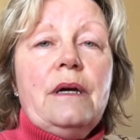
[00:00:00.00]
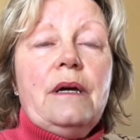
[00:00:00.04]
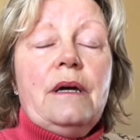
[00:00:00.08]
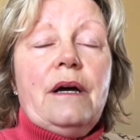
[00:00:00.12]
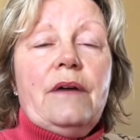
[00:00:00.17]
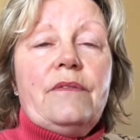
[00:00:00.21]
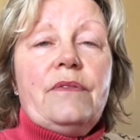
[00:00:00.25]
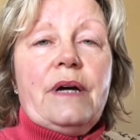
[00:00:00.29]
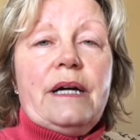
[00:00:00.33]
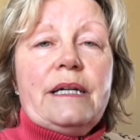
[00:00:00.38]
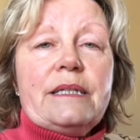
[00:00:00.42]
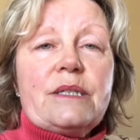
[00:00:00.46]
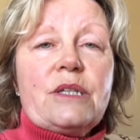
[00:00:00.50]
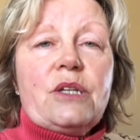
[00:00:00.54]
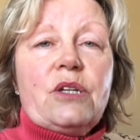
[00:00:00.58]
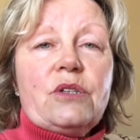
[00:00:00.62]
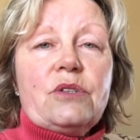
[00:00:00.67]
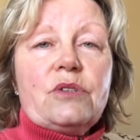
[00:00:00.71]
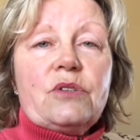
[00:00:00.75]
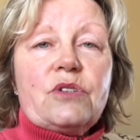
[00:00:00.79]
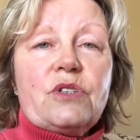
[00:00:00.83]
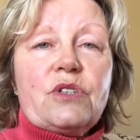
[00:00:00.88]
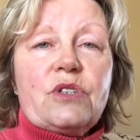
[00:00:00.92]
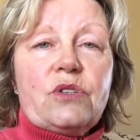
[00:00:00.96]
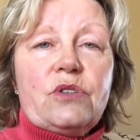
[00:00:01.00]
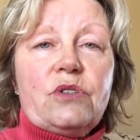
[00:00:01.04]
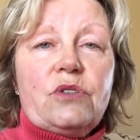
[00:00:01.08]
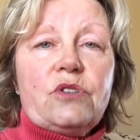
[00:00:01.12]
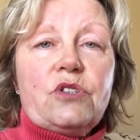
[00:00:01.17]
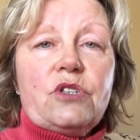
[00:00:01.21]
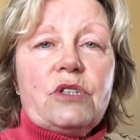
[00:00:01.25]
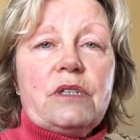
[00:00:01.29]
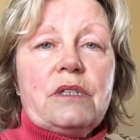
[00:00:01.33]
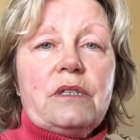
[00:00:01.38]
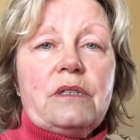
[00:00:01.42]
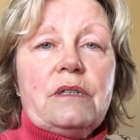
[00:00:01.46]
vascular
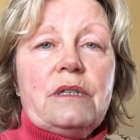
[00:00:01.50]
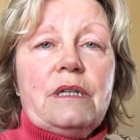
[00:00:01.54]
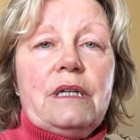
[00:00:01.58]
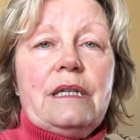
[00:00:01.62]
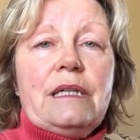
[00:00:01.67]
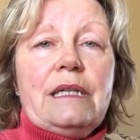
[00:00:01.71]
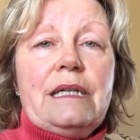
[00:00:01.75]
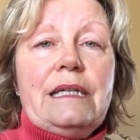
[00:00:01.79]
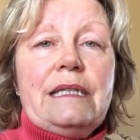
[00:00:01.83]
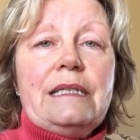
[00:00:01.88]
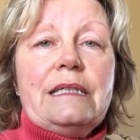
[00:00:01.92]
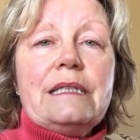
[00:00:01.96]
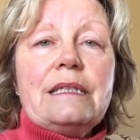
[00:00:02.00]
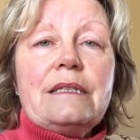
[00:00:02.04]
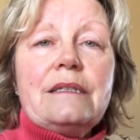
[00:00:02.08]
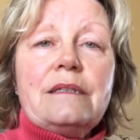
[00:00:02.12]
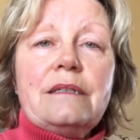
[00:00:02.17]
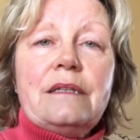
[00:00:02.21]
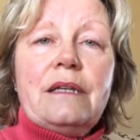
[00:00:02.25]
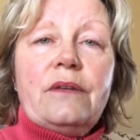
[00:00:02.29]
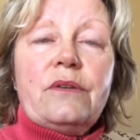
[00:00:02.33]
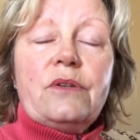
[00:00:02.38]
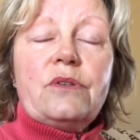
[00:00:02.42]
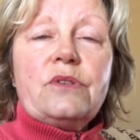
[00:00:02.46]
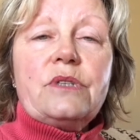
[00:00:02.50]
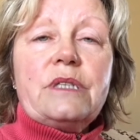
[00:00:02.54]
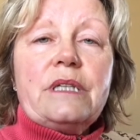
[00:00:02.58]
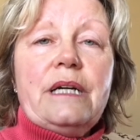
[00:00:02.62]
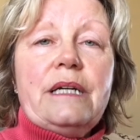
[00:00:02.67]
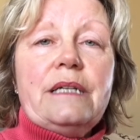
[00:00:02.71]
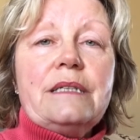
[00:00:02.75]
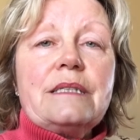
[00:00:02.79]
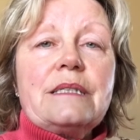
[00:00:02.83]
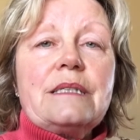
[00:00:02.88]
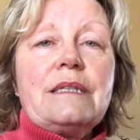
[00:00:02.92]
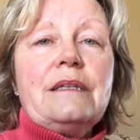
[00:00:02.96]
surgeon, and he did another
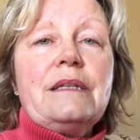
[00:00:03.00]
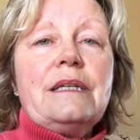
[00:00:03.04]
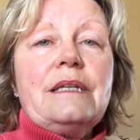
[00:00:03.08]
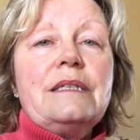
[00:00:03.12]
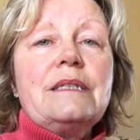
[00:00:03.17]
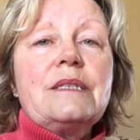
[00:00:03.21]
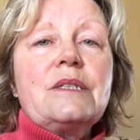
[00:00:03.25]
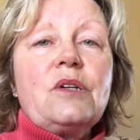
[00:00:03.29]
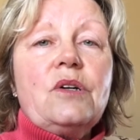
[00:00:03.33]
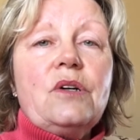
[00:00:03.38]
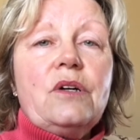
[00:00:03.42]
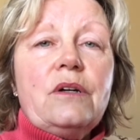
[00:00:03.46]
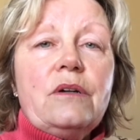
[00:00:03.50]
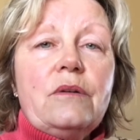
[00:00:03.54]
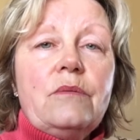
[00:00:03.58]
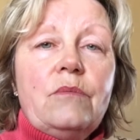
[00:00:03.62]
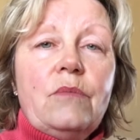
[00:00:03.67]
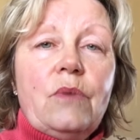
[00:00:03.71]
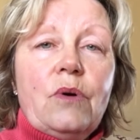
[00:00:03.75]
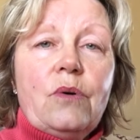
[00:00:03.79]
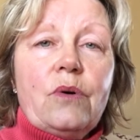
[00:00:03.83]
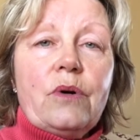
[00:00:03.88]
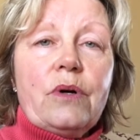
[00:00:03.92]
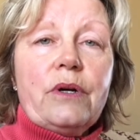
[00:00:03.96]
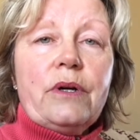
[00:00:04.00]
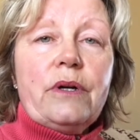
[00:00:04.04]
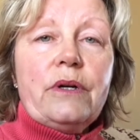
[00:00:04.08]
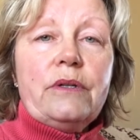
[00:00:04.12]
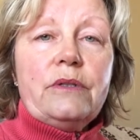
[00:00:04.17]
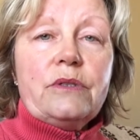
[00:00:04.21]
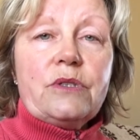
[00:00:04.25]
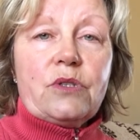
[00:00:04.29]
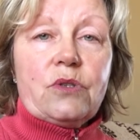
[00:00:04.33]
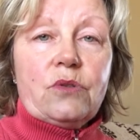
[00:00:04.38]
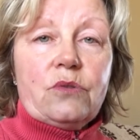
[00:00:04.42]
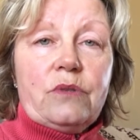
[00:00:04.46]
test and they saw more,
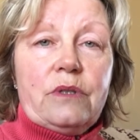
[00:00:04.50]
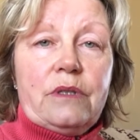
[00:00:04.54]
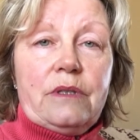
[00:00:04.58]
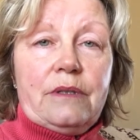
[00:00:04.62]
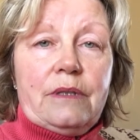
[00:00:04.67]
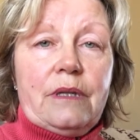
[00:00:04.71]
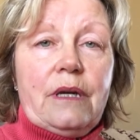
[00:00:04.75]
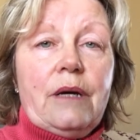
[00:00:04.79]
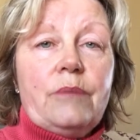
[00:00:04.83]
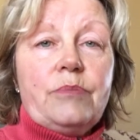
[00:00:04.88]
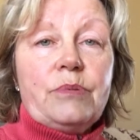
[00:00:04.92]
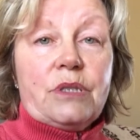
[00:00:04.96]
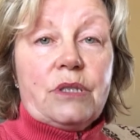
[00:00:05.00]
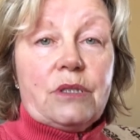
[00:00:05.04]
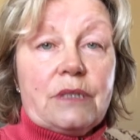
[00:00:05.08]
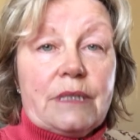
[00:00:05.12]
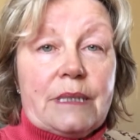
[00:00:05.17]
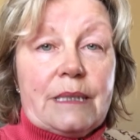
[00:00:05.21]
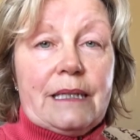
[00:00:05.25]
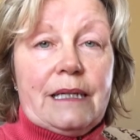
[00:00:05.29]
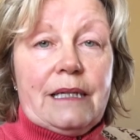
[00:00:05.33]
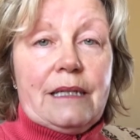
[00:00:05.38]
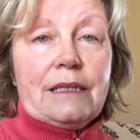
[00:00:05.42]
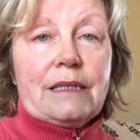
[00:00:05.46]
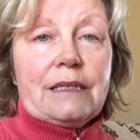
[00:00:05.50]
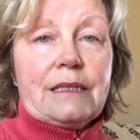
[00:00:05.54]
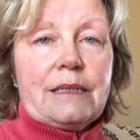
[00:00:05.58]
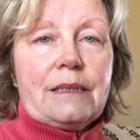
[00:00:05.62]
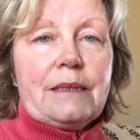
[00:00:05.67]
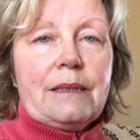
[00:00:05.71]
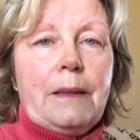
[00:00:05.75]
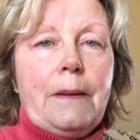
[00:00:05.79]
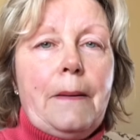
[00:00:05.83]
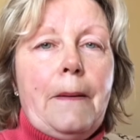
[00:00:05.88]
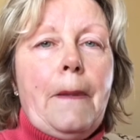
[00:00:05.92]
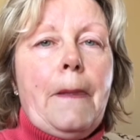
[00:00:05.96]
so up to 6.
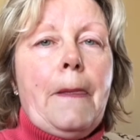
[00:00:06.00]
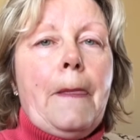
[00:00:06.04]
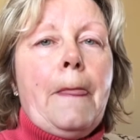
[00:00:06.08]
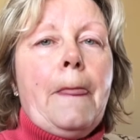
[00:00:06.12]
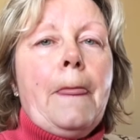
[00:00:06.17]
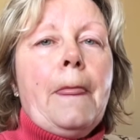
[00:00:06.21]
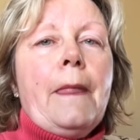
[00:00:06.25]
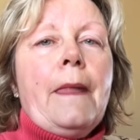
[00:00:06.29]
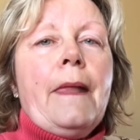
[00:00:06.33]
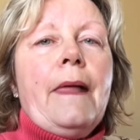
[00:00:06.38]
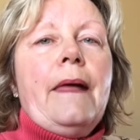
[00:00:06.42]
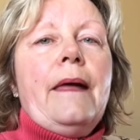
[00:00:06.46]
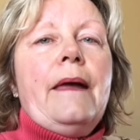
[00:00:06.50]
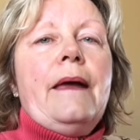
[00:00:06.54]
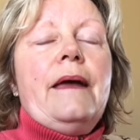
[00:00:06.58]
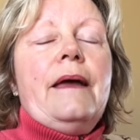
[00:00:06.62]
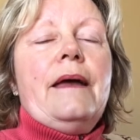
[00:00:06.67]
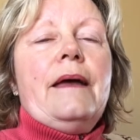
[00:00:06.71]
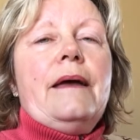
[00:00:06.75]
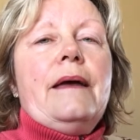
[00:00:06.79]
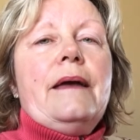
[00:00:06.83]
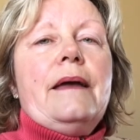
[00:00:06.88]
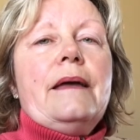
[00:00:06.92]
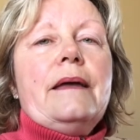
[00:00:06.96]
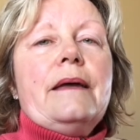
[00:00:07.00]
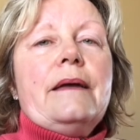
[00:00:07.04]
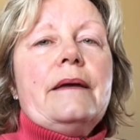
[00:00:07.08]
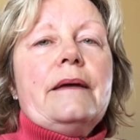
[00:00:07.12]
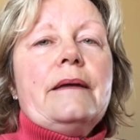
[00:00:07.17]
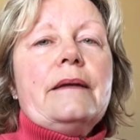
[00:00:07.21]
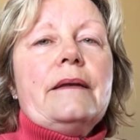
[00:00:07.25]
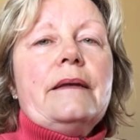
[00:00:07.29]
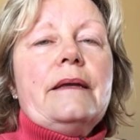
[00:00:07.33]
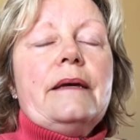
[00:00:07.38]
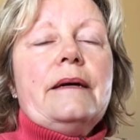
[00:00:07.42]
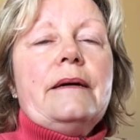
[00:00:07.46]

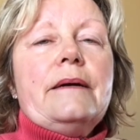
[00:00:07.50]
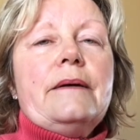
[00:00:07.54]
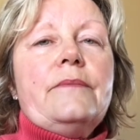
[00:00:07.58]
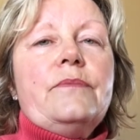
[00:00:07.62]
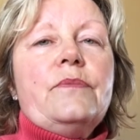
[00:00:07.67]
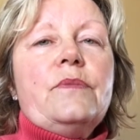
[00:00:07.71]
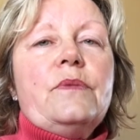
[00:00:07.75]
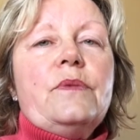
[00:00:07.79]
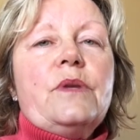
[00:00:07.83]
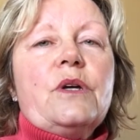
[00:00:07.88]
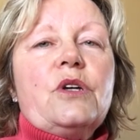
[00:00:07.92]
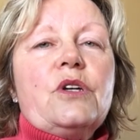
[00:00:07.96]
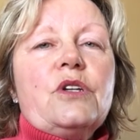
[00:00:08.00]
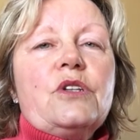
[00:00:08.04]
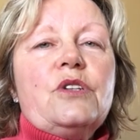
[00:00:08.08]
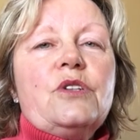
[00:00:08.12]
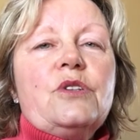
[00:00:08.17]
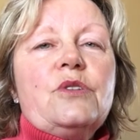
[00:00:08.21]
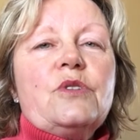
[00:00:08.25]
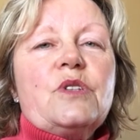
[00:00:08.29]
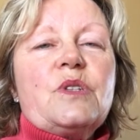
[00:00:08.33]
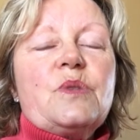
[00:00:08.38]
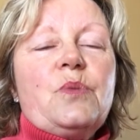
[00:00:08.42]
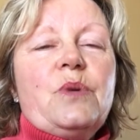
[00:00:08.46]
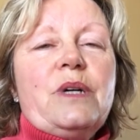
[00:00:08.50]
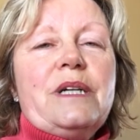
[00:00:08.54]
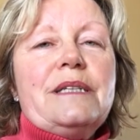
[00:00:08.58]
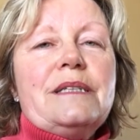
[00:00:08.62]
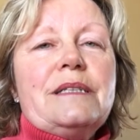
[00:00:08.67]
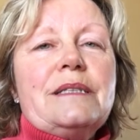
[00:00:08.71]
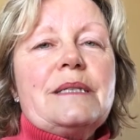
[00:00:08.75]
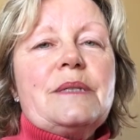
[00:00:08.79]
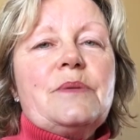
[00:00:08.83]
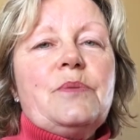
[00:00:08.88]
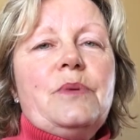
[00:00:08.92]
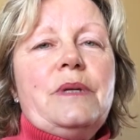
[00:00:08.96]
And the good news
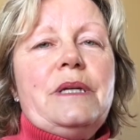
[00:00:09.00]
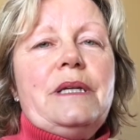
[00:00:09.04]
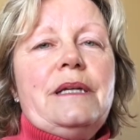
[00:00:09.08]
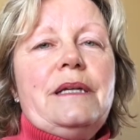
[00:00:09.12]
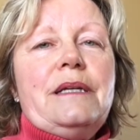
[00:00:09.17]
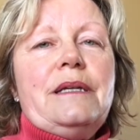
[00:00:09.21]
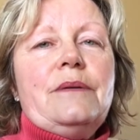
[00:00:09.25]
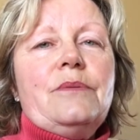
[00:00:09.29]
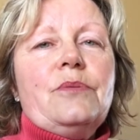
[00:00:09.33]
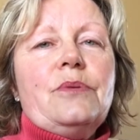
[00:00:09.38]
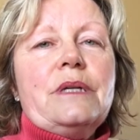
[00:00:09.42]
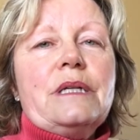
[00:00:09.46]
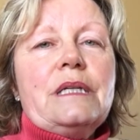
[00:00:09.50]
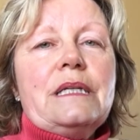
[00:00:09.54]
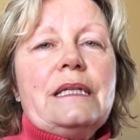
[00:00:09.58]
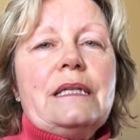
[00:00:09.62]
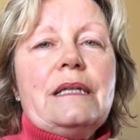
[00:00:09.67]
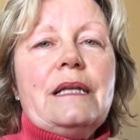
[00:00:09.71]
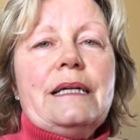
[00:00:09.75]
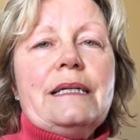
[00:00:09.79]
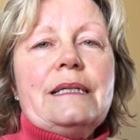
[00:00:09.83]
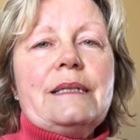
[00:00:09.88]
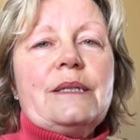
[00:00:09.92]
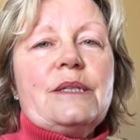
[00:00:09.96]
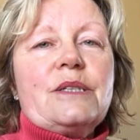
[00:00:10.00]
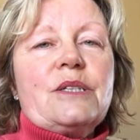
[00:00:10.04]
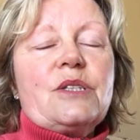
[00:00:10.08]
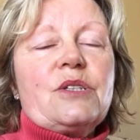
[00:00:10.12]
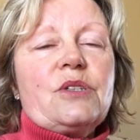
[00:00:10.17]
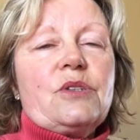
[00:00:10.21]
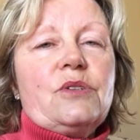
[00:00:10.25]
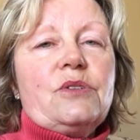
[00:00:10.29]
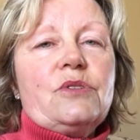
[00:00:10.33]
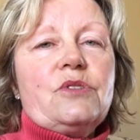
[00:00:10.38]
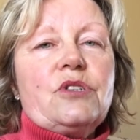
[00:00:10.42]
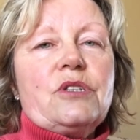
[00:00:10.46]
was we really liked the
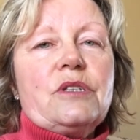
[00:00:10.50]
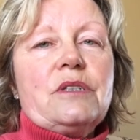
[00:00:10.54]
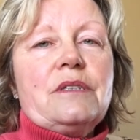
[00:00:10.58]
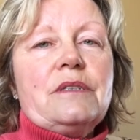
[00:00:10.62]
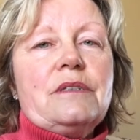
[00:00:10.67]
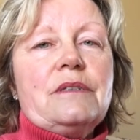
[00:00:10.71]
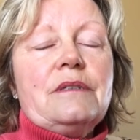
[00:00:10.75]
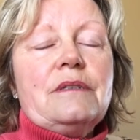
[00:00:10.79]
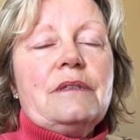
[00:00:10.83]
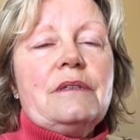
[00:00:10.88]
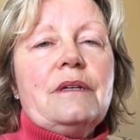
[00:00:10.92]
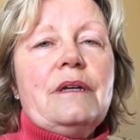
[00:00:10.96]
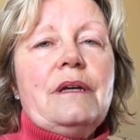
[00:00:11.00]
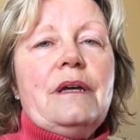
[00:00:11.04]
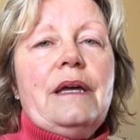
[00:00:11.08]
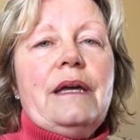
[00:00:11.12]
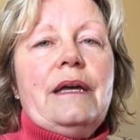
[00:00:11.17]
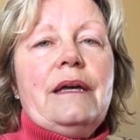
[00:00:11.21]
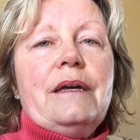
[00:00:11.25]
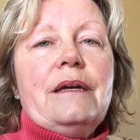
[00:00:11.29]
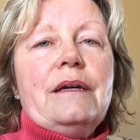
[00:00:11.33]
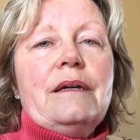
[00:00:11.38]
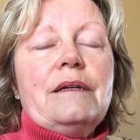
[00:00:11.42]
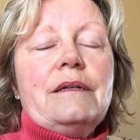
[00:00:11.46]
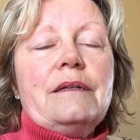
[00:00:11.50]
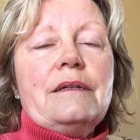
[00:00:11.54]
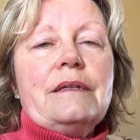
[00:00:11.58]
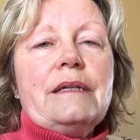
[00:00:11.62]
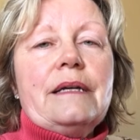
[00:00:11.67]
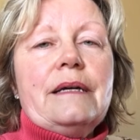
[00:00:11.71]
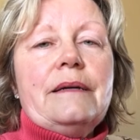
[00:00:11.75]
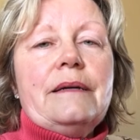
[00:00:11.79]
surgeon and